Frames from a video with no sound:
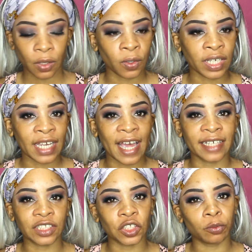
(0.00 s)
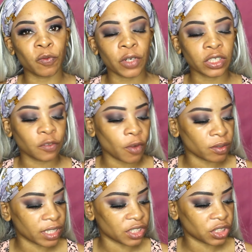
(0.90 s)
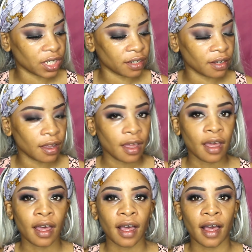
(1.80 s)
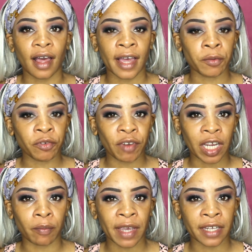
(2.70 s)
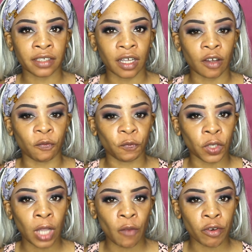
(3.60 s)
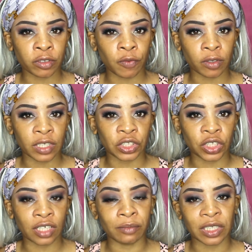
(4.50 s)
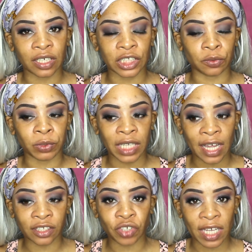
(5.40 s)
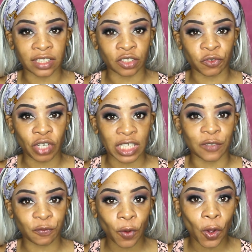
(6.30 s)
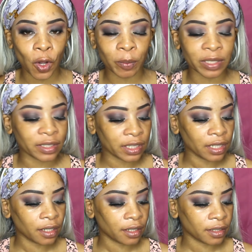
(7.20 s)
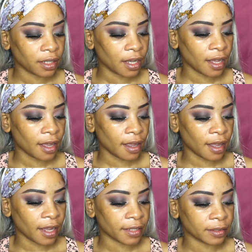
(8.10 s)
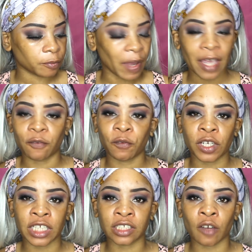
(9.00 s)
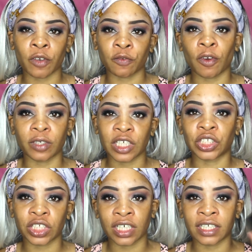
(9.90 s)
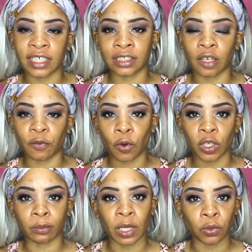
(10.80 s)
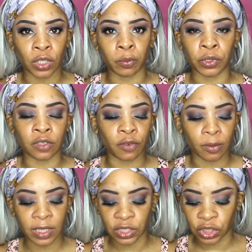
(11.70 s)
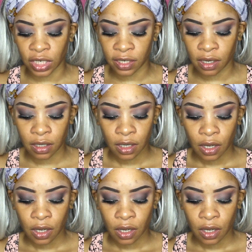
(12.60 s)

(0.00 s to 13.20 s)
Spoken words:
Okay guys, so moving on to foundation. I would recommend a full coverage foundation because we are trying to transform, and my fullest coverage foundation is of course my Huda Beauty foundation.